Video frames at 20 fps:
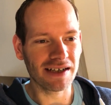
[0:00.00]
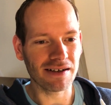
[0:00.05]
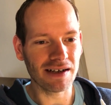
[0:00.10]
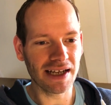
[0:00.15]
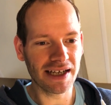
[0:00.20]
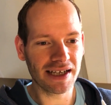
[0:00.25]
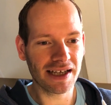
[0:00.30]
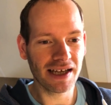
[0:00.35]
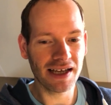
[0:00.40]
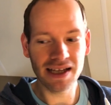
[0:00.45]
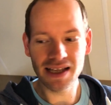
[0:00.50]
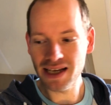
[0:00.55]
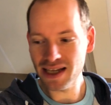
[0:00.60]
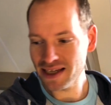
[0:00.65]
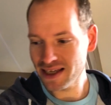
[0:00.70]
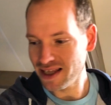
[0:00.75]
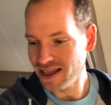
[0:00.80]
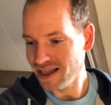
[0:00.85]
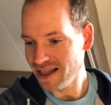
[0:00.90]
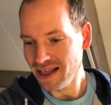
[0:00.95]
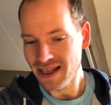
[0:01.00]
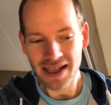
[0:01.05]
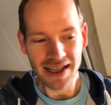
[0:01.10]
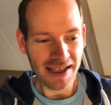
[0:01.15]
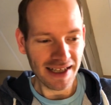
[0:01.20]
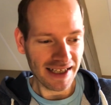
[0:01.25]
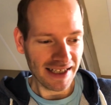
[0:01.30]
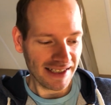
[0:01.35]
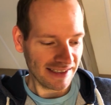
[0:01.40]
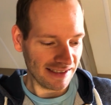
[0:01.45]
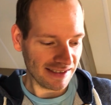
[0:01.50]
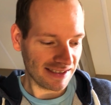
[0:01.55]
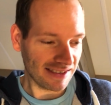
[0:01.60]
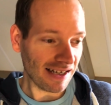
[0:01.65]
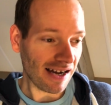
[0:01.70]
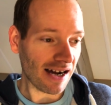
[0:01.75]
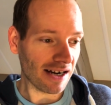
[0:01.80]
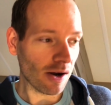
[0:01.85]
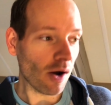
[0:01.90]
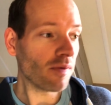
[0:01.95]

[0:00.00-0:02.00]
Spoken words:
Like there's not.